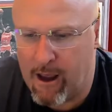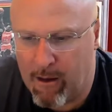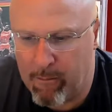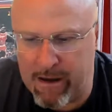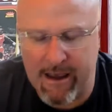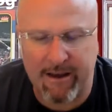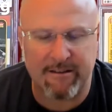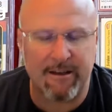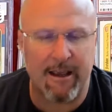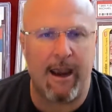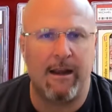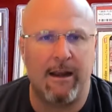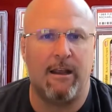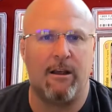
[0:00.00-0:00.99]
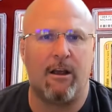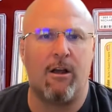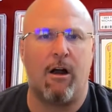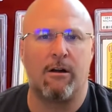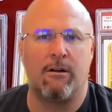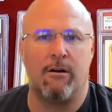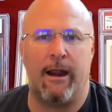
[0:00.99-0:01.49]
PSA to get a
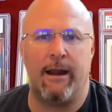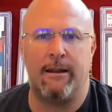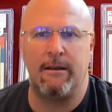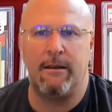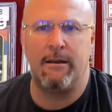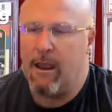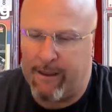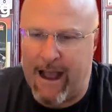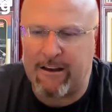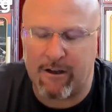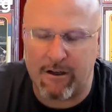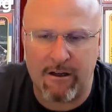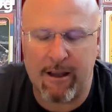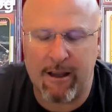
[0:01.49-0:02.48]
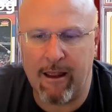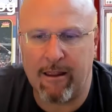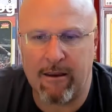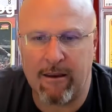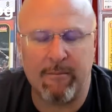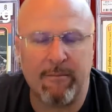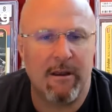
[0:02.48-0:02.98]
card graded, that's going to take
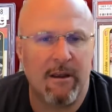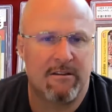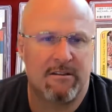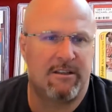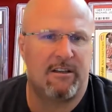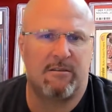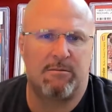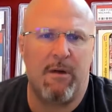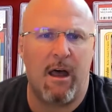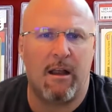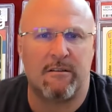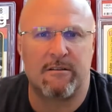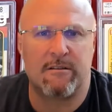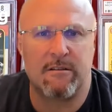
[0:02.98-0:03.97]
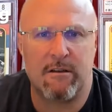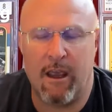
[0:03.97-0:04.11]
them 6 months.